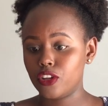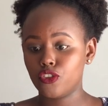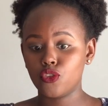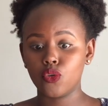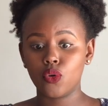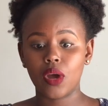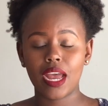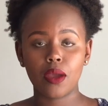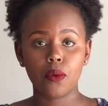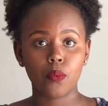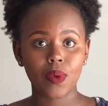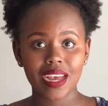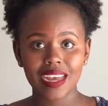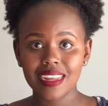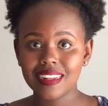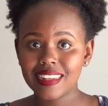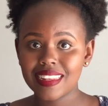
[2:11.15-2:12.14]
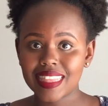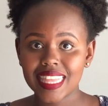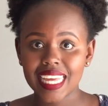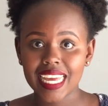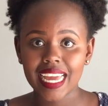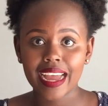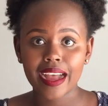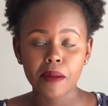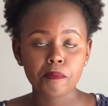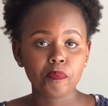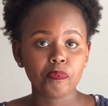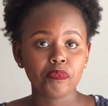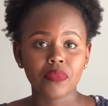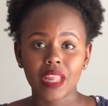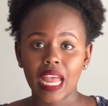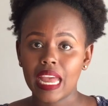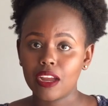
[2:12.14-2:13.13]
So I went there,
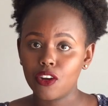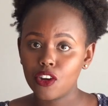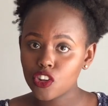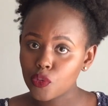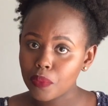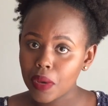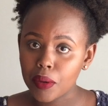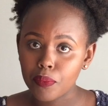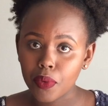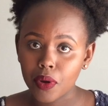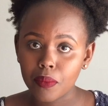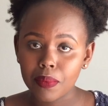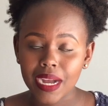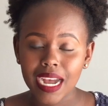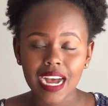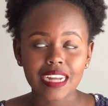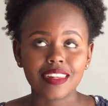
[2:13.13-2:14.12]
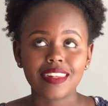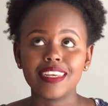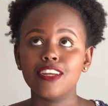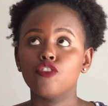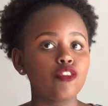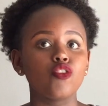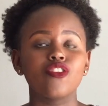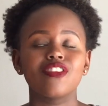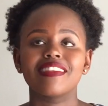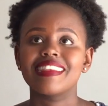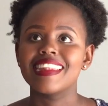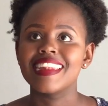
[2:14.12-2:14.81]
I got my bob cut. It was